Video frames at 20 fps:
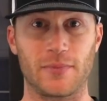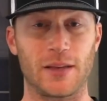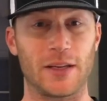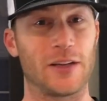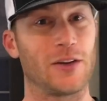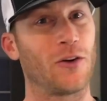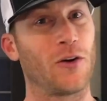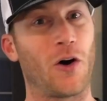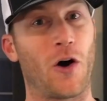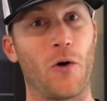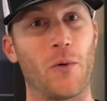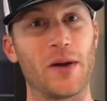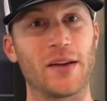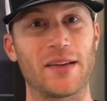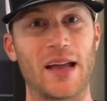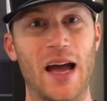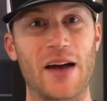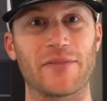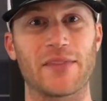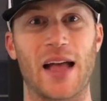You don't always
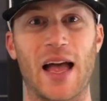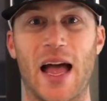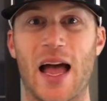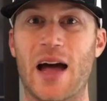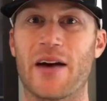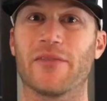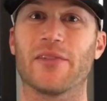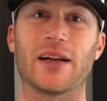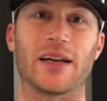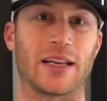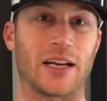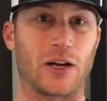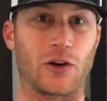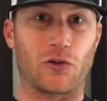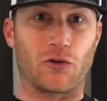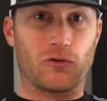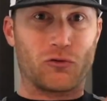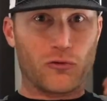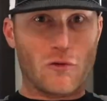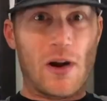have to have like an
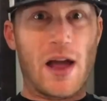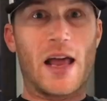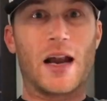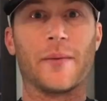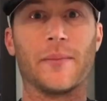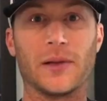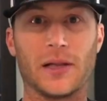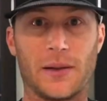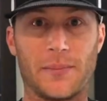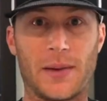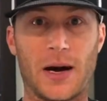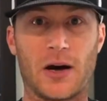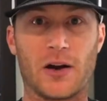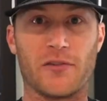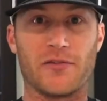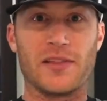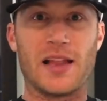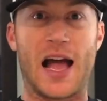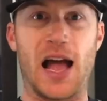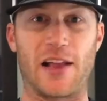incredible amount
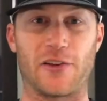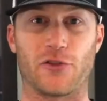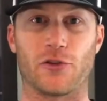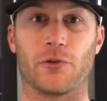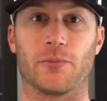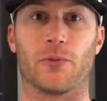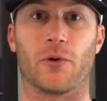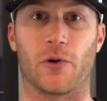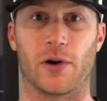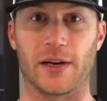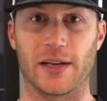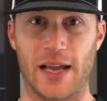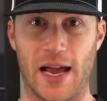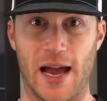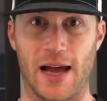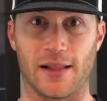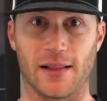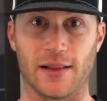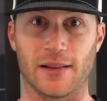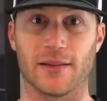of natural born
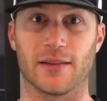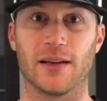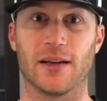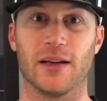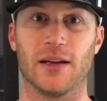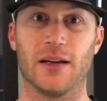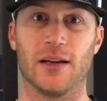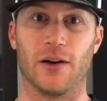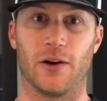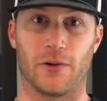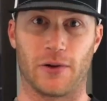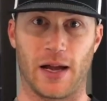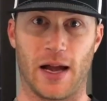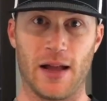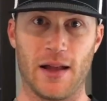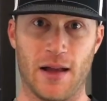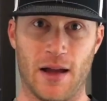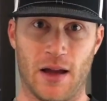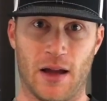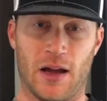talent,
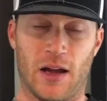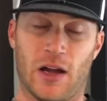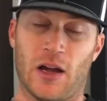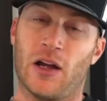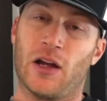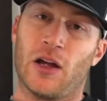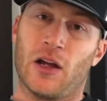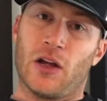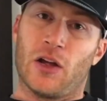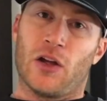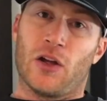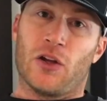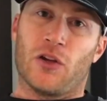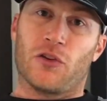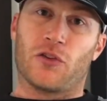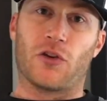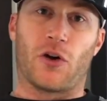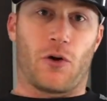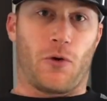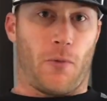okay?
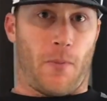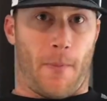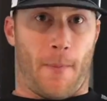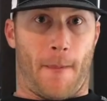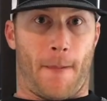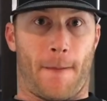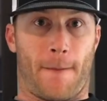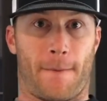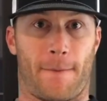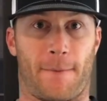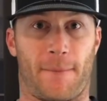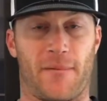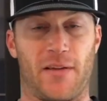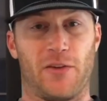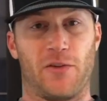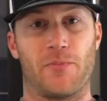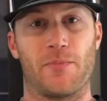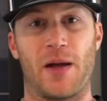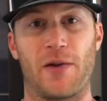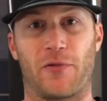So
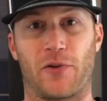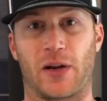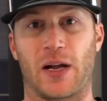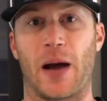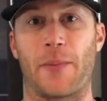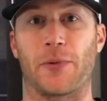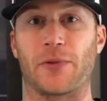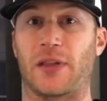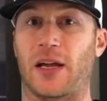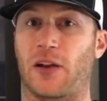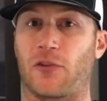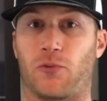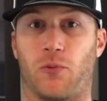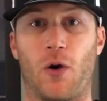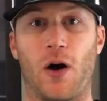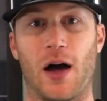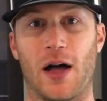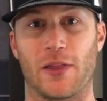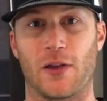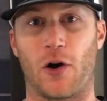this is meant for a couple things.
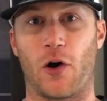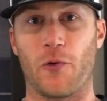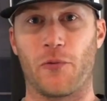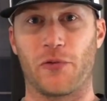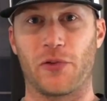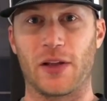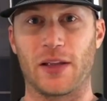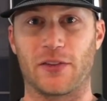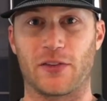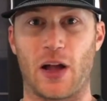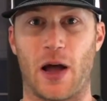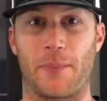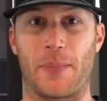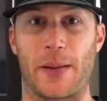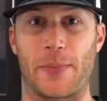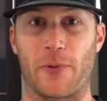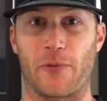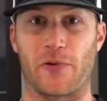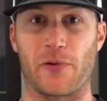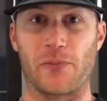One, to hopefully stop
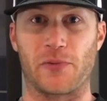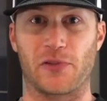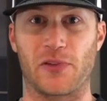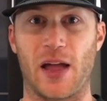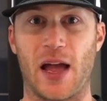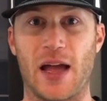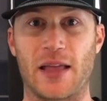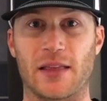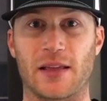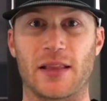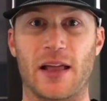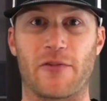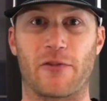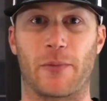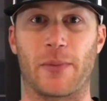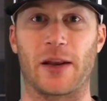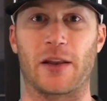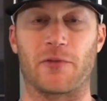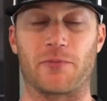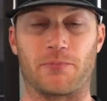people from saying that
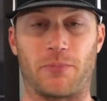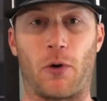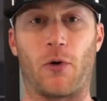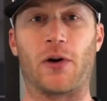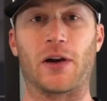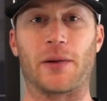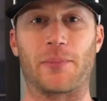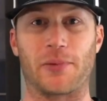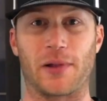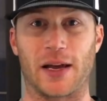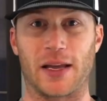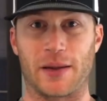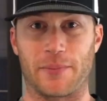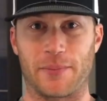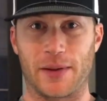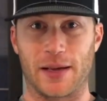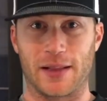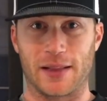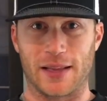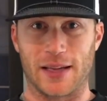everybody's born to play in the
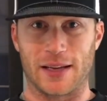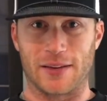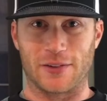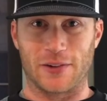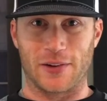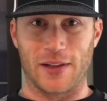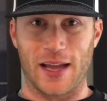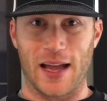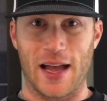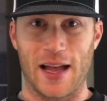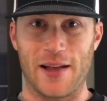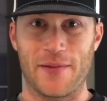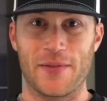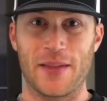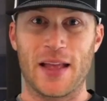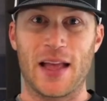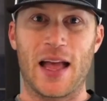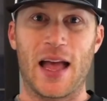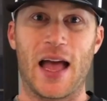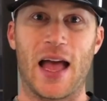big leagues, okay?
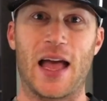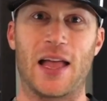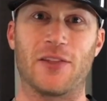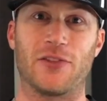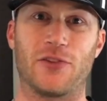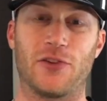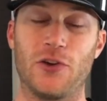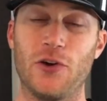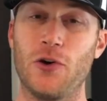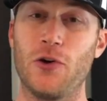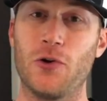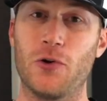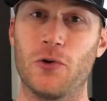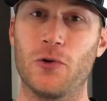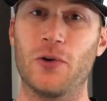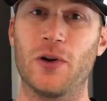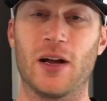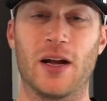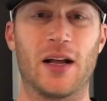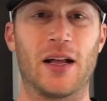And
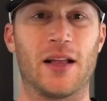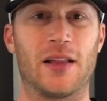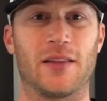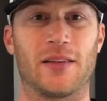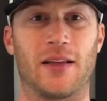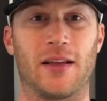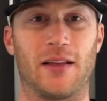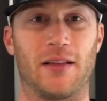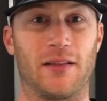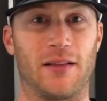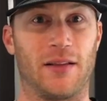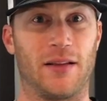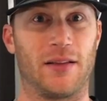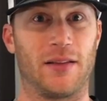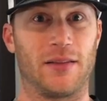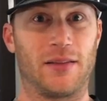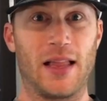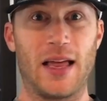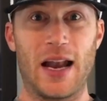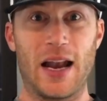two, to
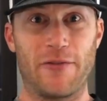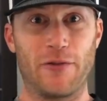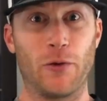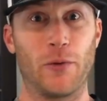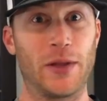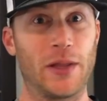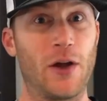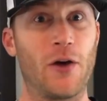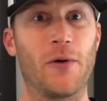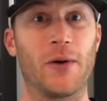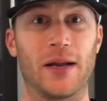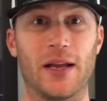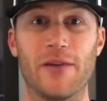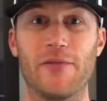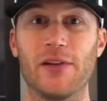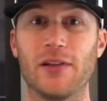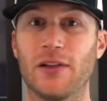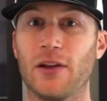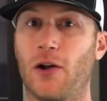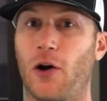let everyone know and give
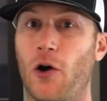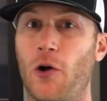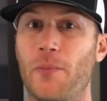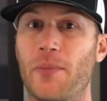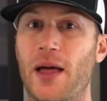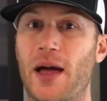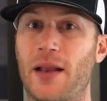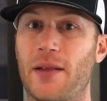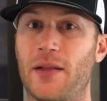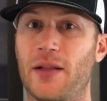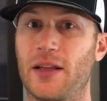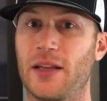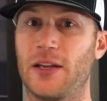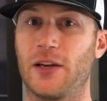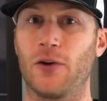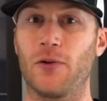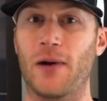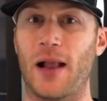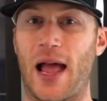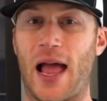you a little hope that you
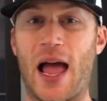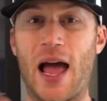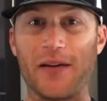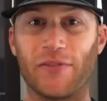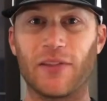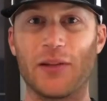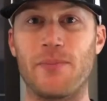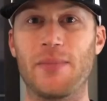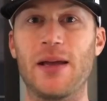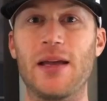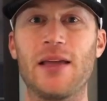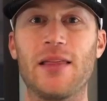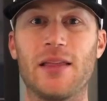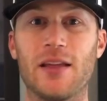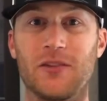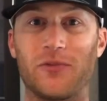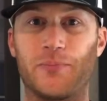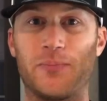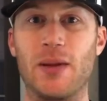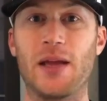don't have to be
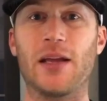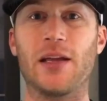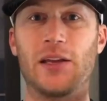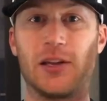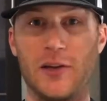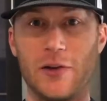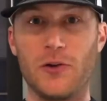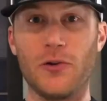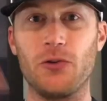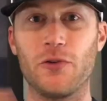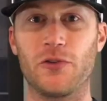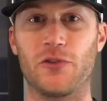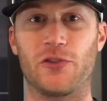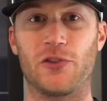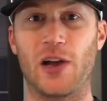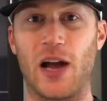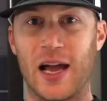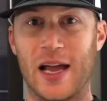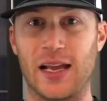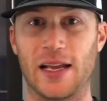this big, huge,
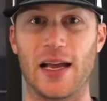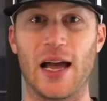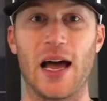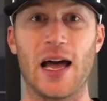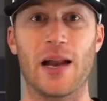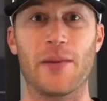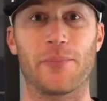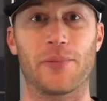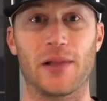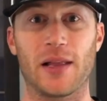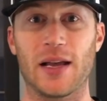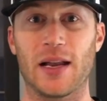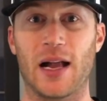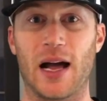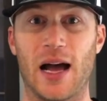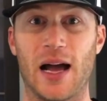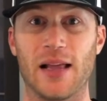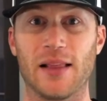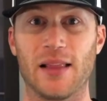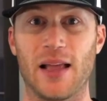giant guy to play at a
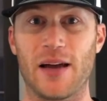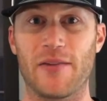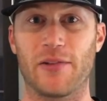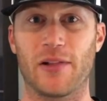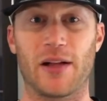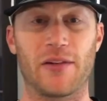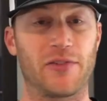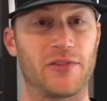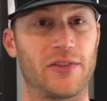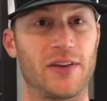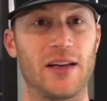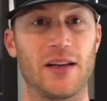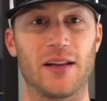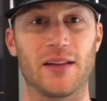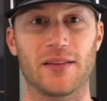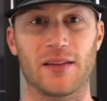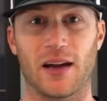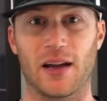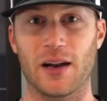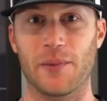high level. I've seen
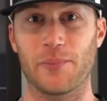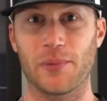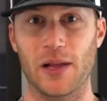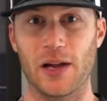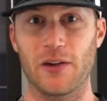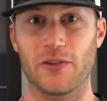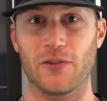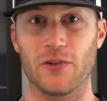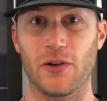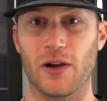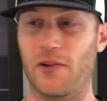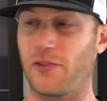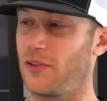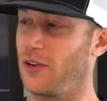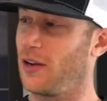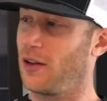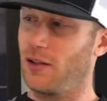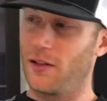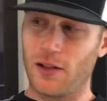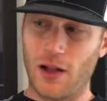a ton of players do it. I've
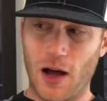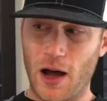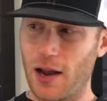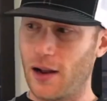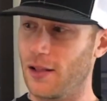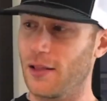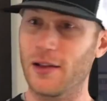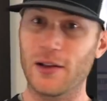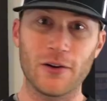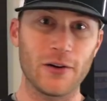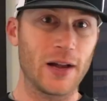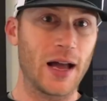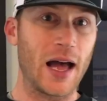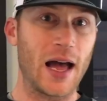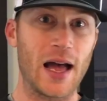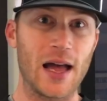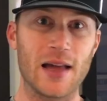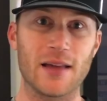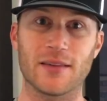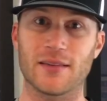seen a lot of little
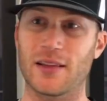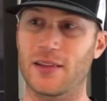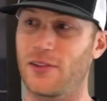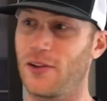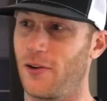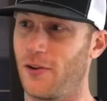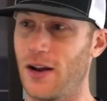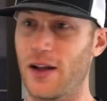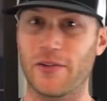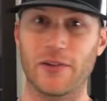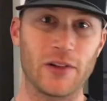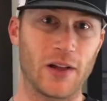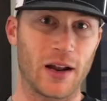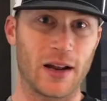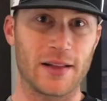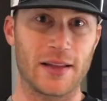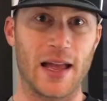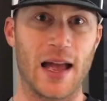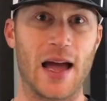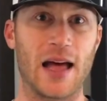guys that don't have a lot
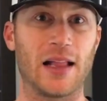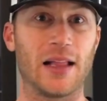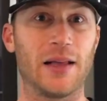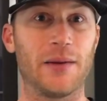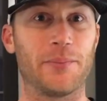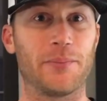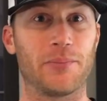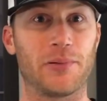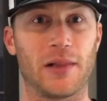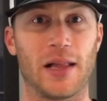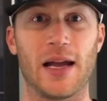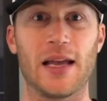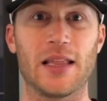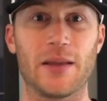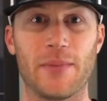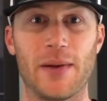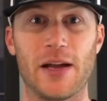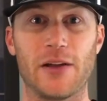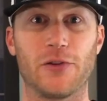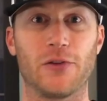of talent play in the
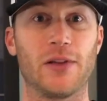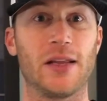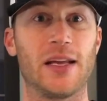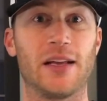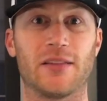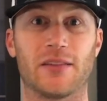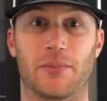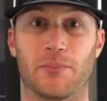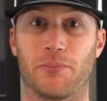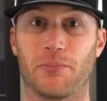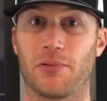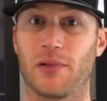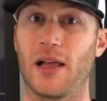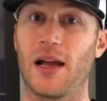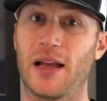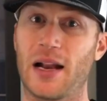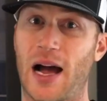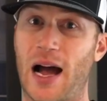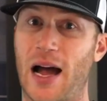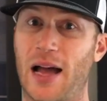major leagues and
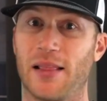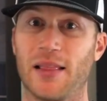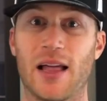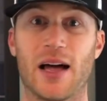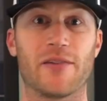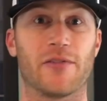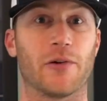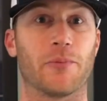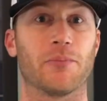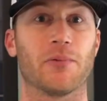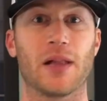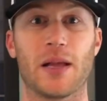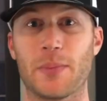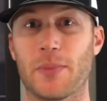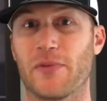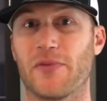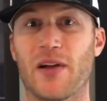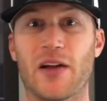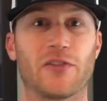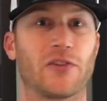play at a high level, play
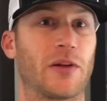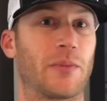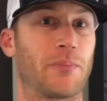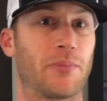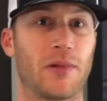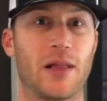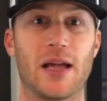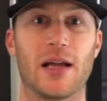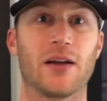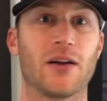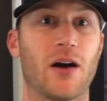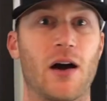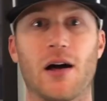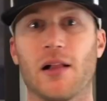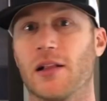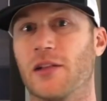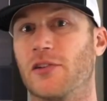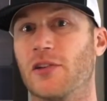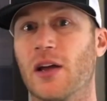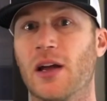professionally, play in
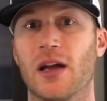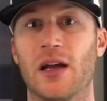college.